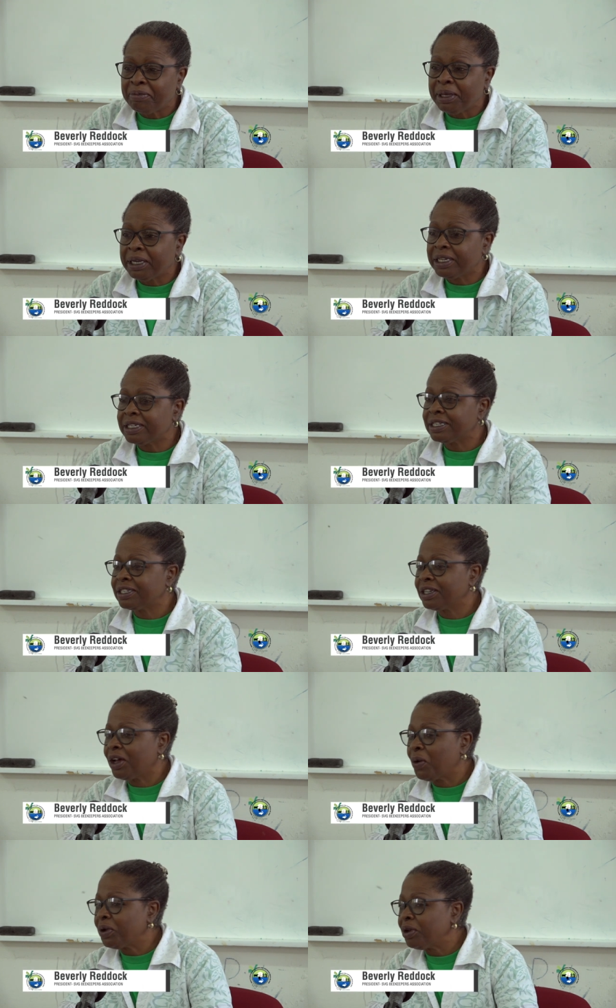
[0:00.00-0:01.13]
because
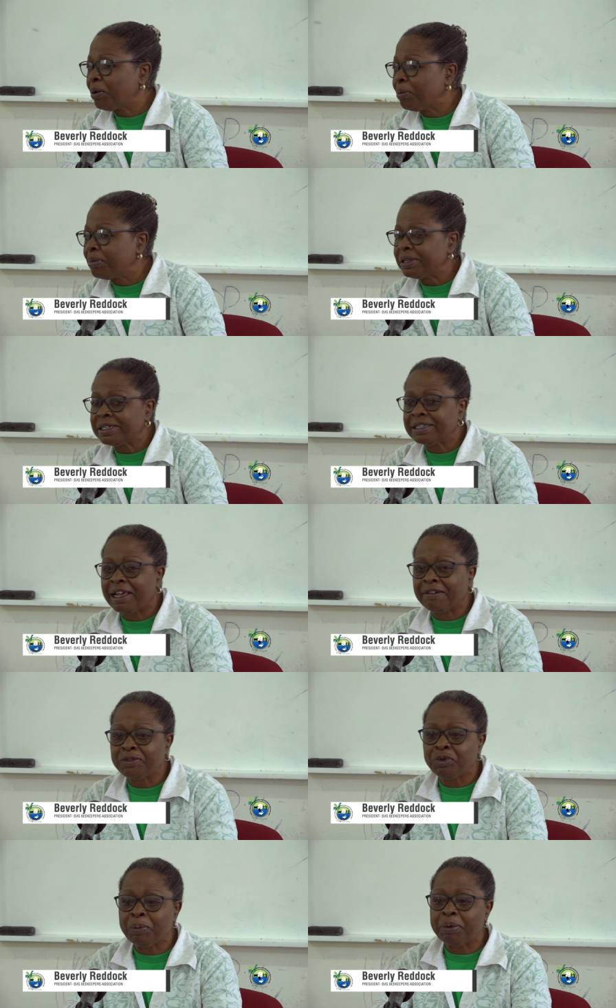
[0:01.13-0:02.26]
our numbers
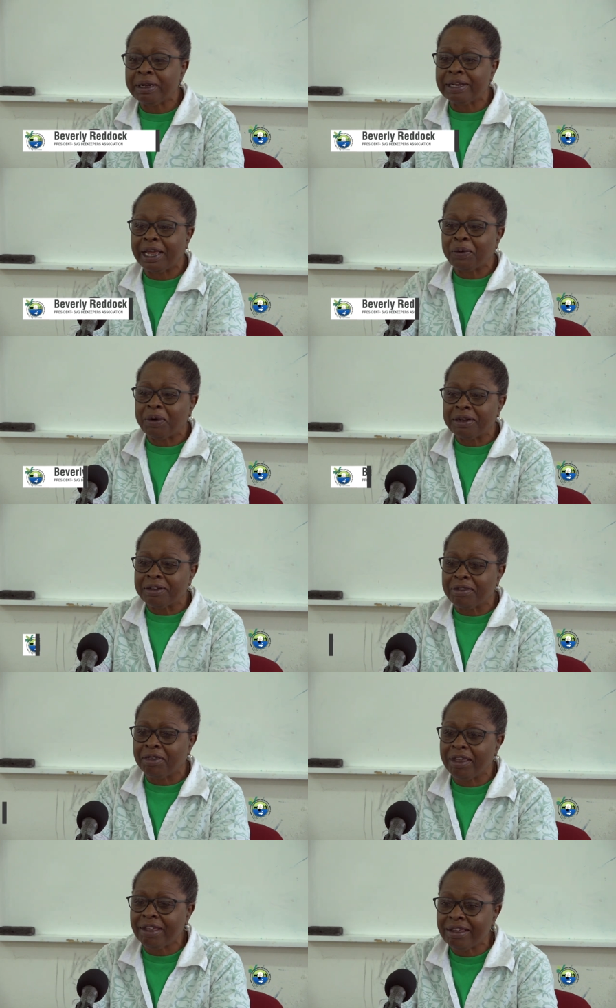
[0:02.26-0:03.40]
have tripled, I want to
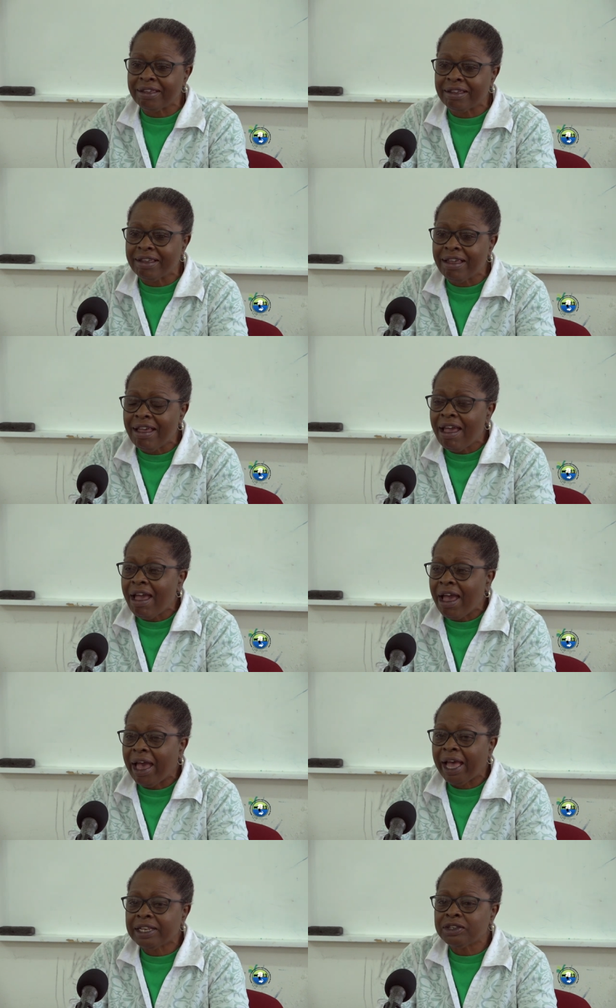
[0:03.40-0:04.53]
think.
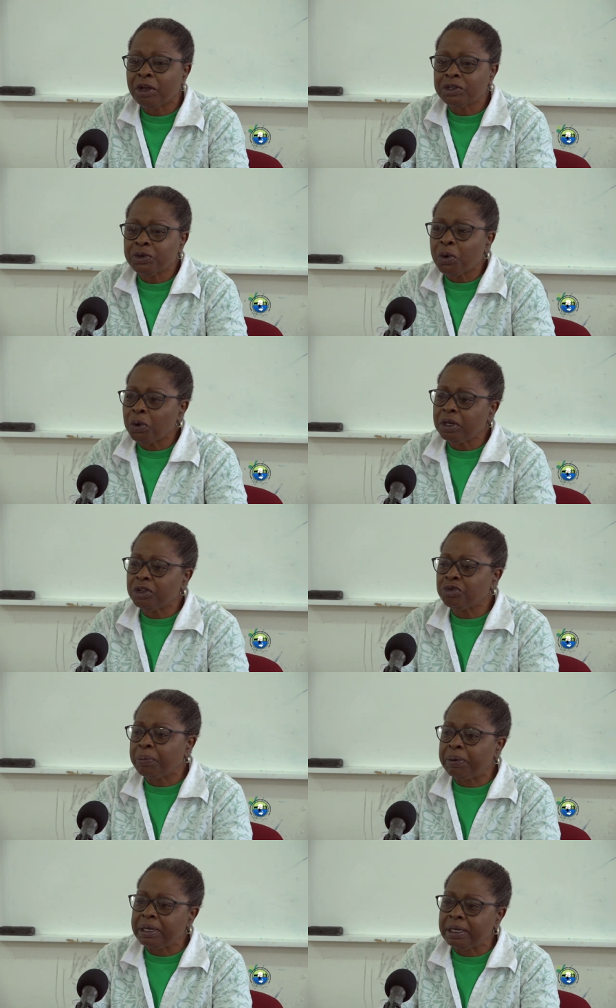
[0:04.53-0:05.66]
And not only
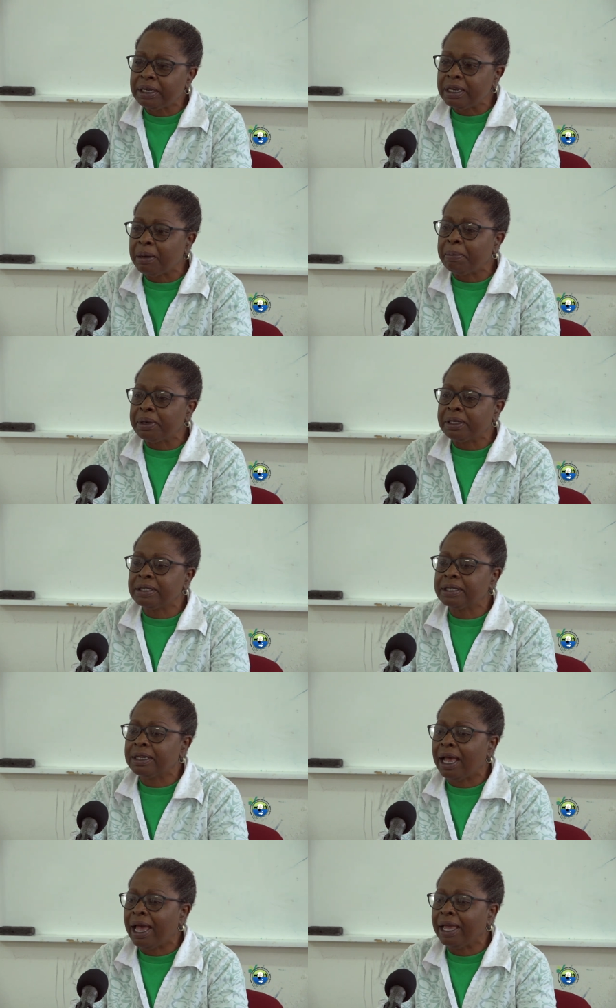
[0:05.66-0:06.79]
tripled in numbers,
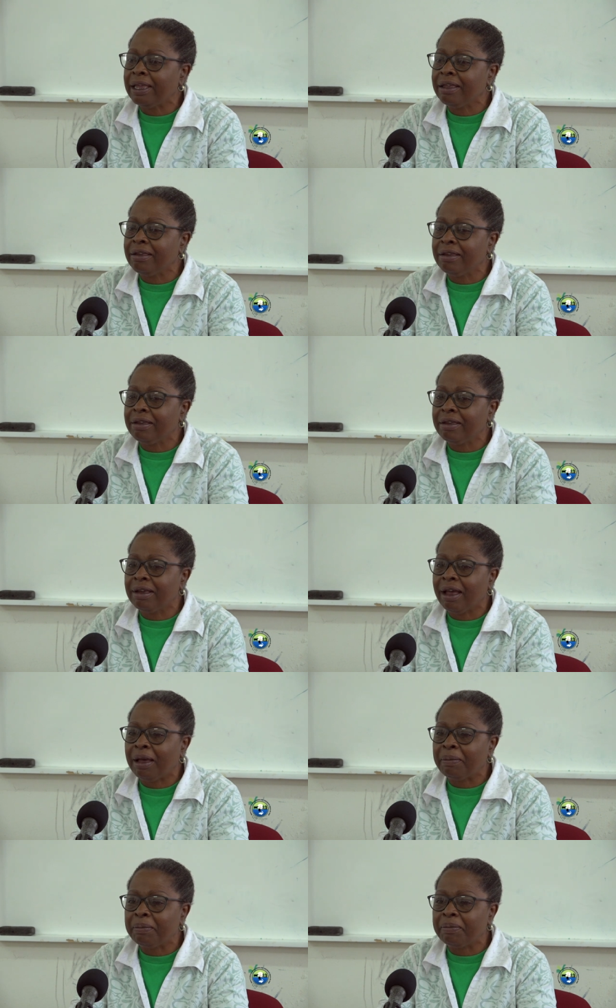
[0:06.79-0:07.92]
I
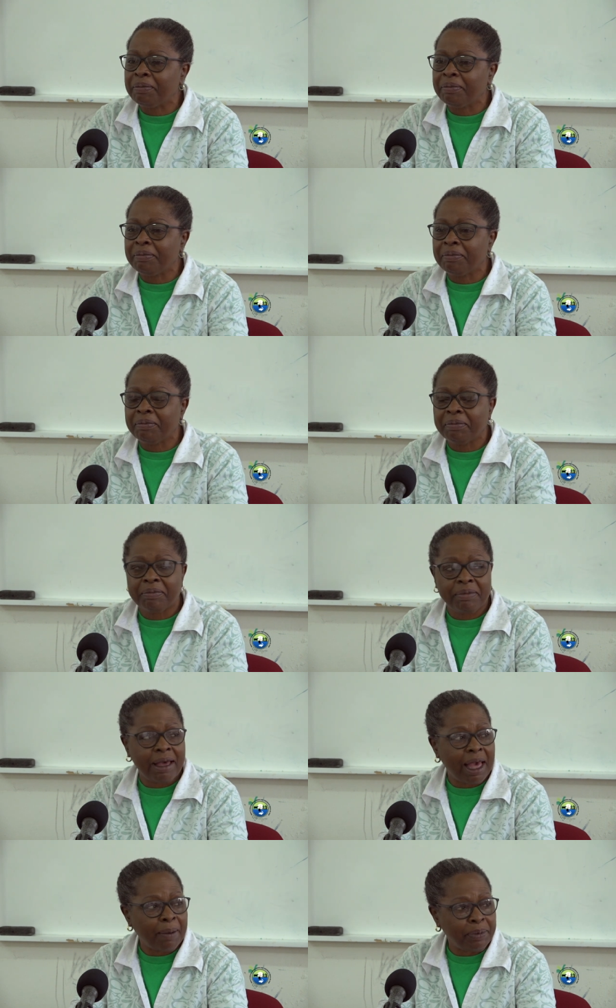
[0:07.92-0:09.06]
am
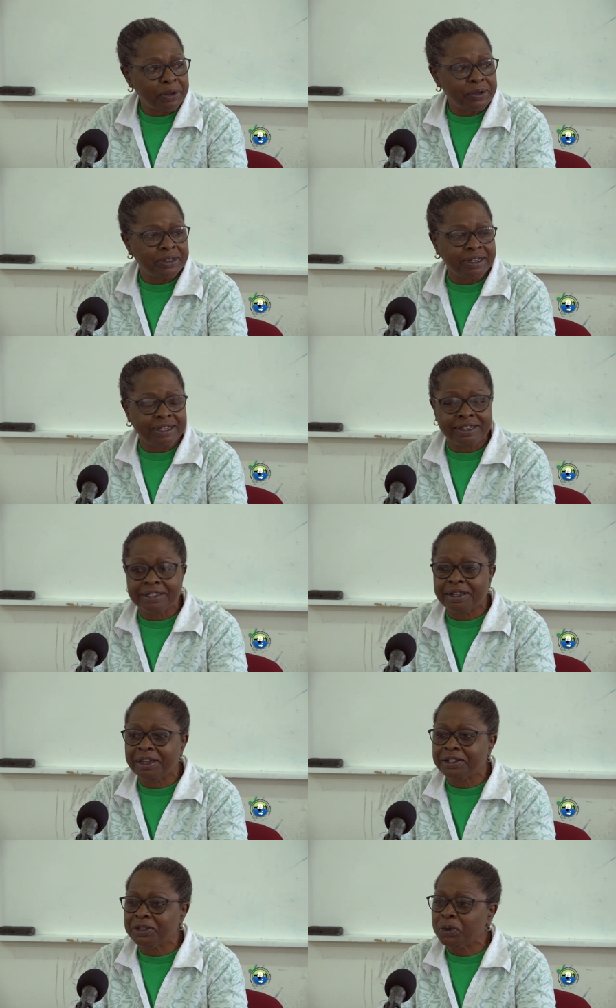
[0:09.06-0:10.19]
happy to see
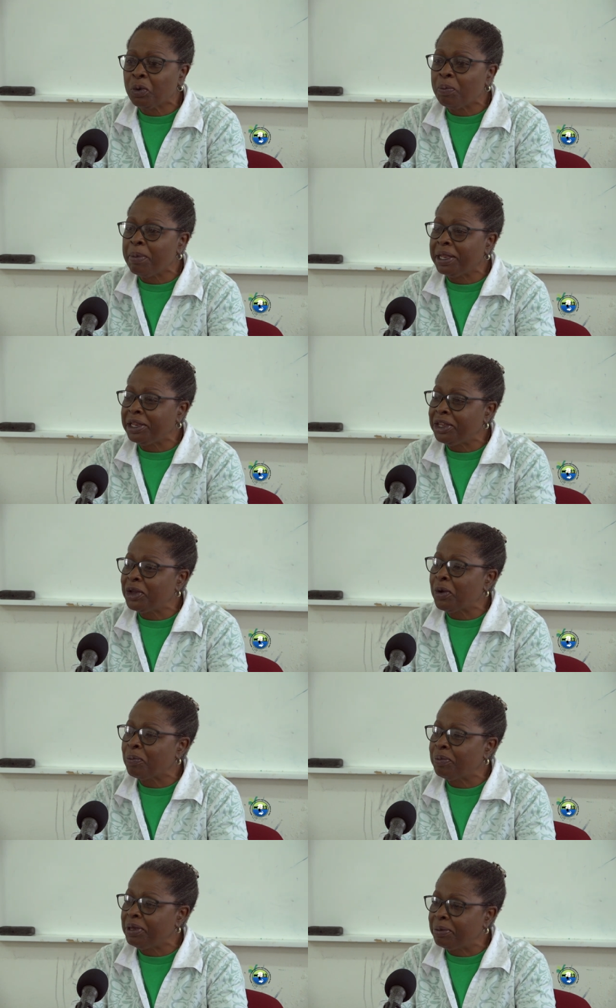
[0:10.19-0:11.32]
so many
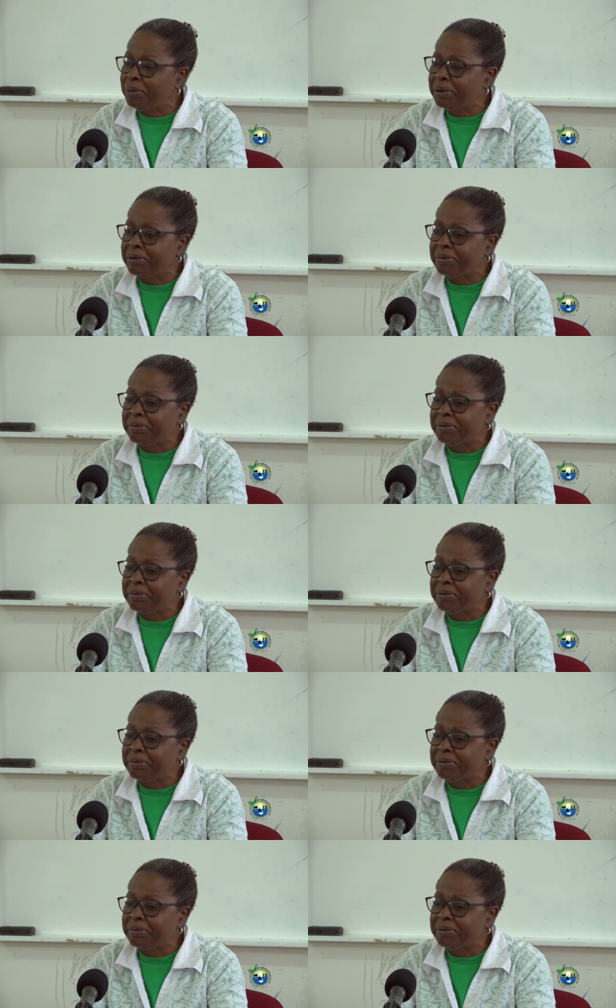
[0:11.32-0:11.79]
young people.